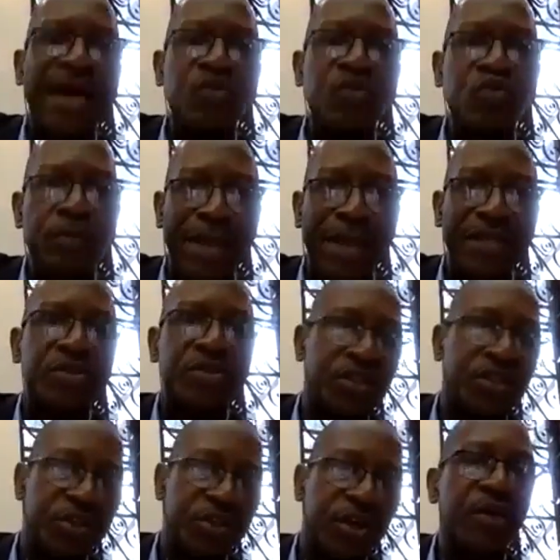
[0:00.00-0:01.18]
allow to
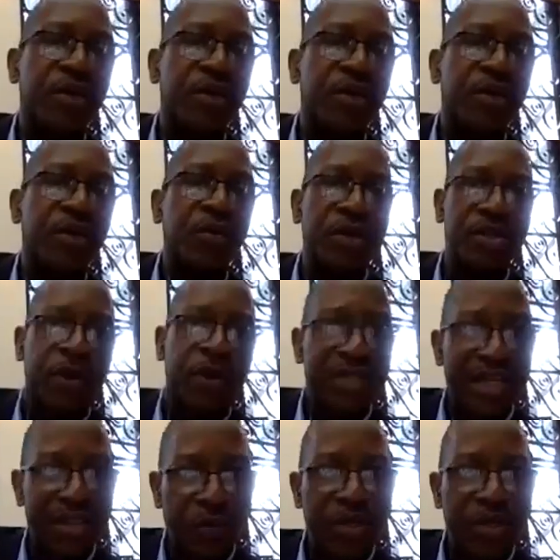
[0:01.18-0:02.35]
mentor the younger ones,
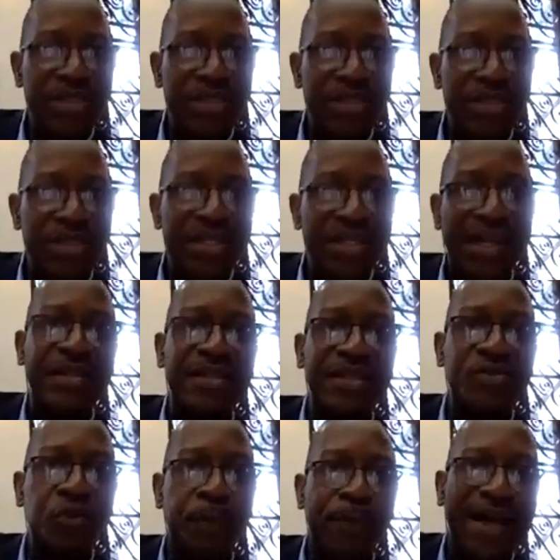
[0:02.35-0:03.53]
because they're the ones that are
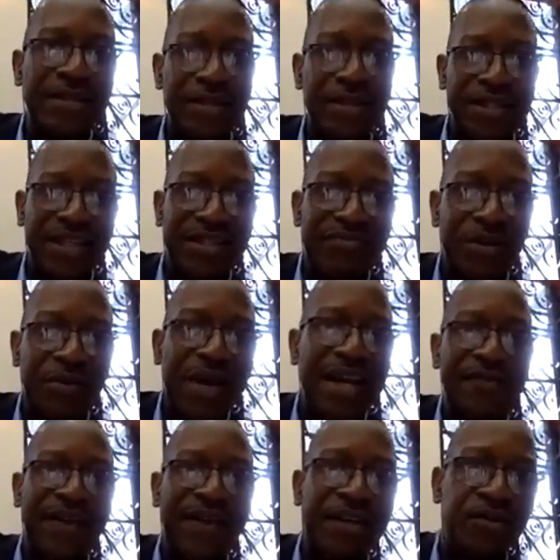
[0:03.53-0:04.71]
guaranteed to pass the
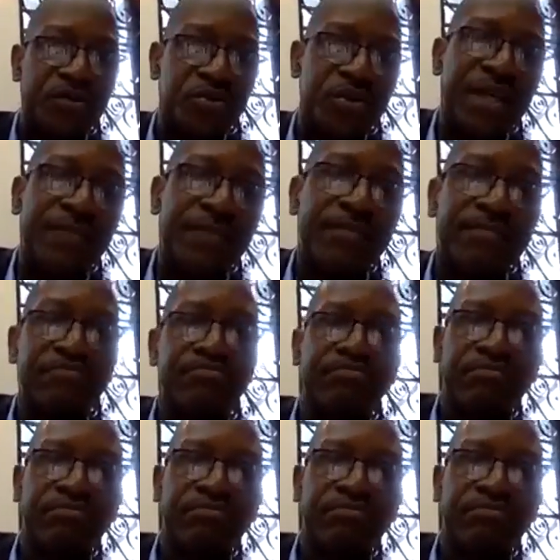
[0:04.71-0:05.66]
right values to them.